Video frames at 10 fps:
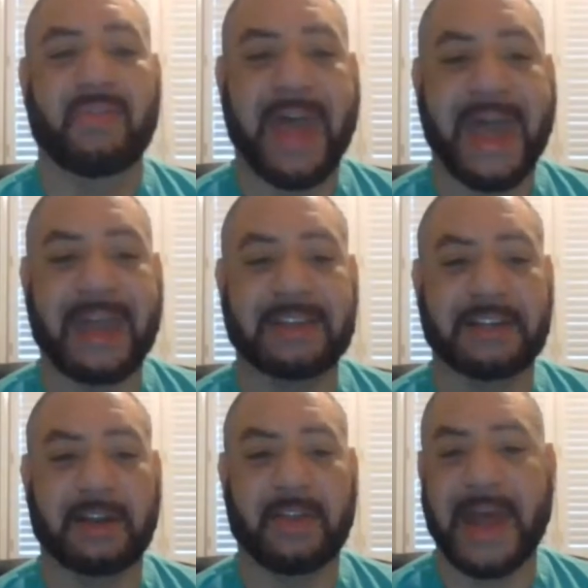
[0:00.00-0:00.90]
that
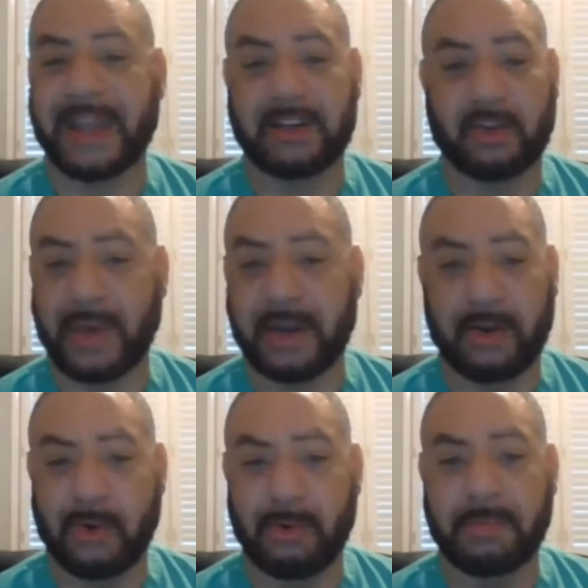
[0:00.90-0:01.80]
that I can do at
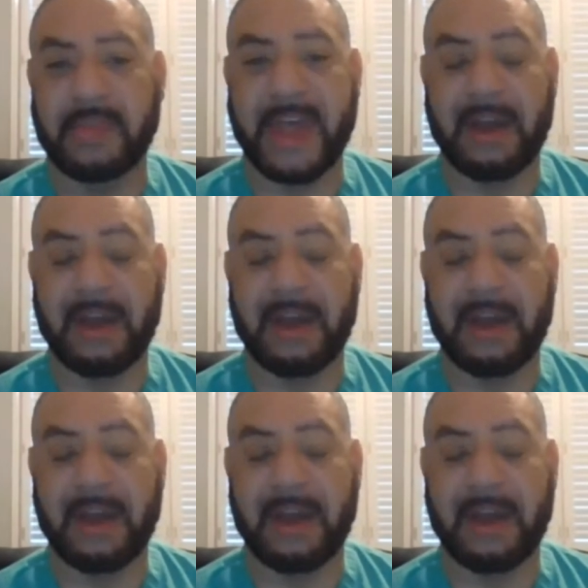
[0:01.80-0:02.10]
home